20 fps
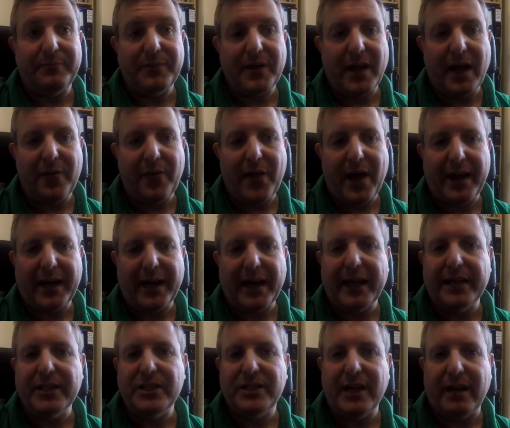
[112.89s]
and that
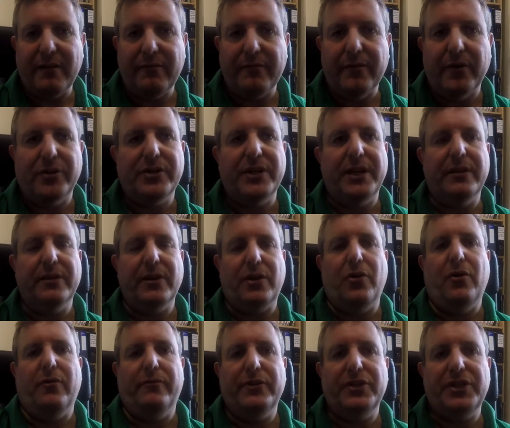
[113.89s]
is diverting the
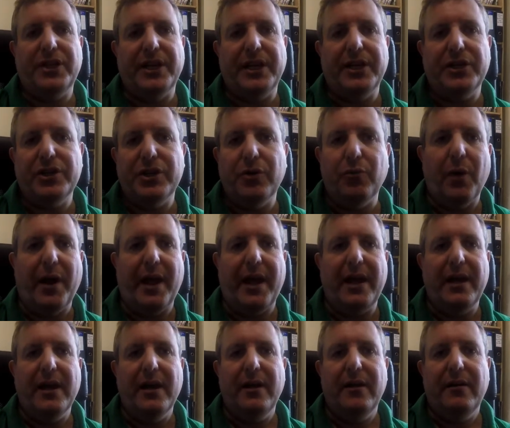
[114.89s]
conversation away
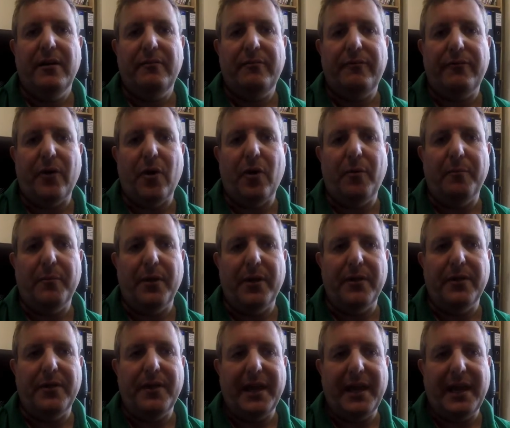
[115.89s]
from
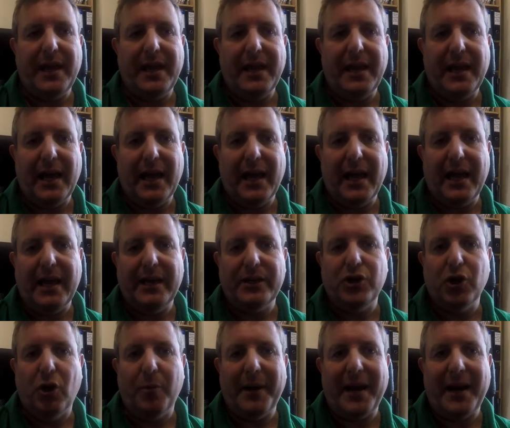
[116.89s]
the
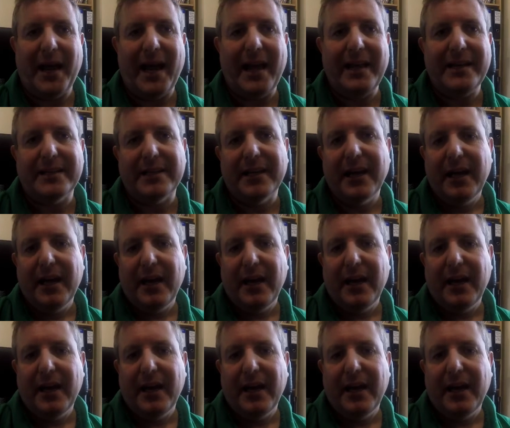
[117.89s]
job in hand.